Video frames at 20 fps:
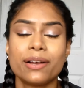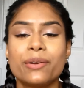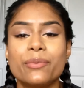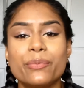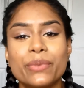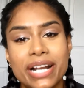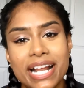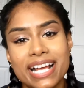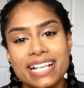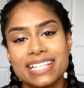
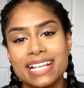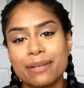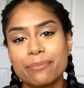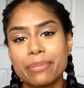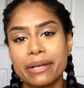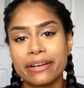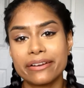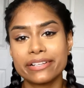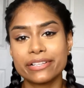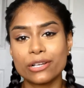When I said
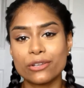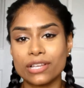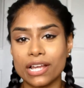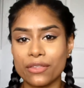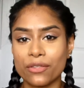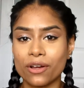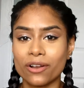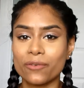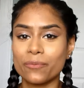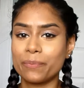berry tones, I
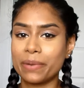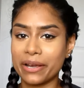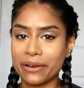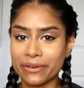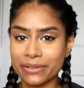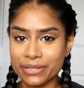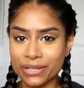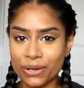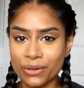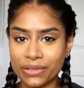thought of
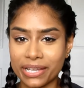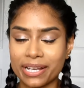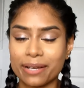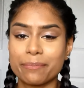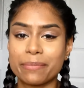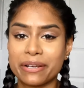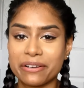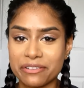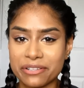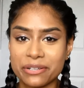baritone, like a
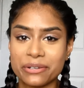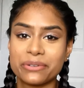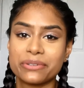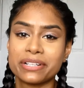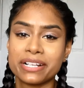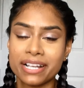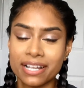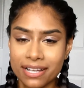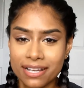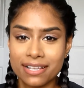
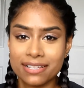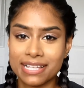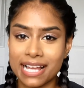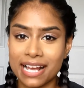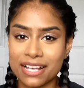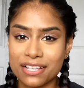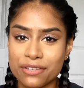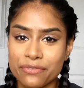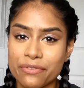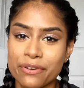baritone
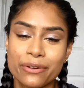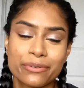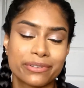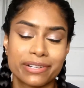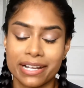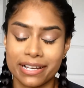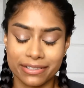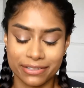saxophone.